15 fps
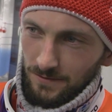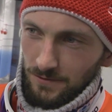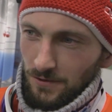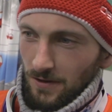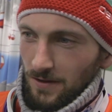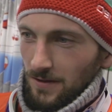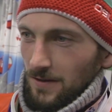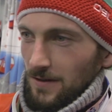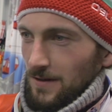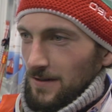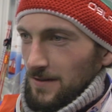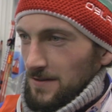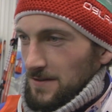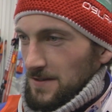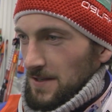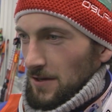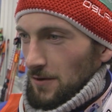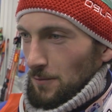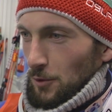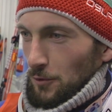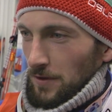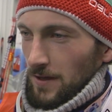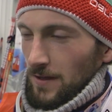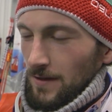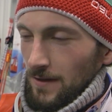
during the, the ceremony.